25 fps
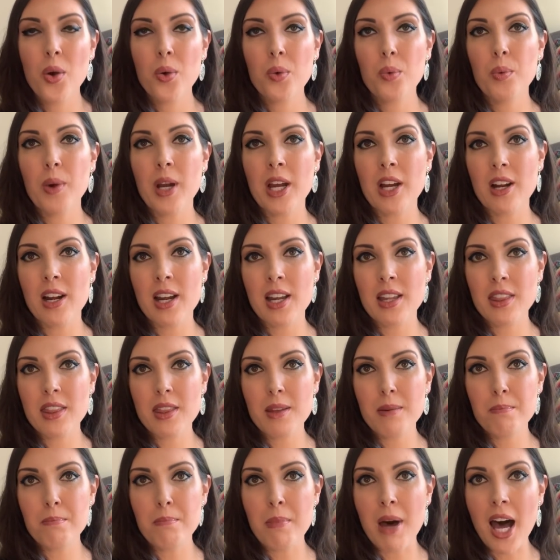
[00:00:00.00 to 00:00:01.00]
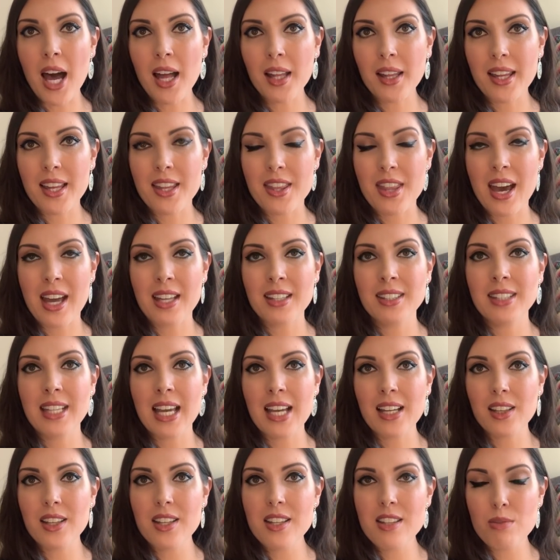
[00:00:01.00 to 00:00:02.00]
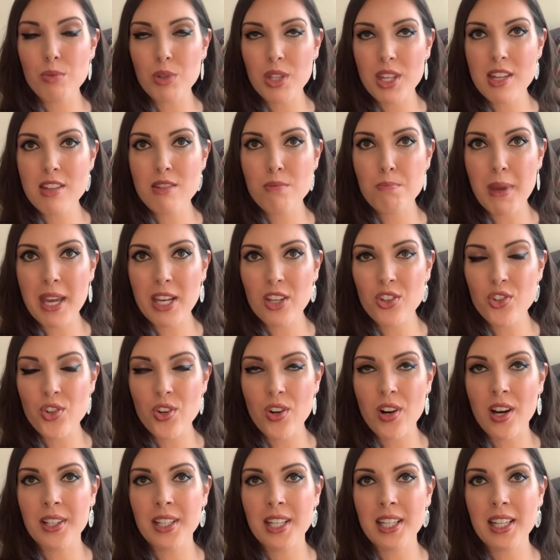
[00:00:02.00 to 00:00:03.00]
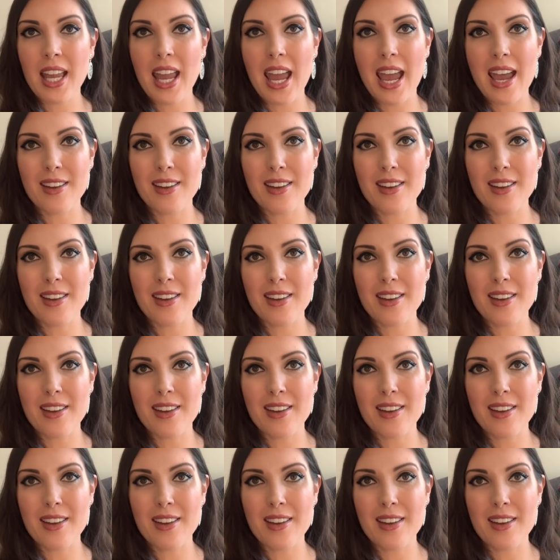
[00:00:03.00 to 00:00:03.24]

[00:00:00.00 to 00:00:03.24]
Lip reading: wearing the mala, that necklace with his picture on it,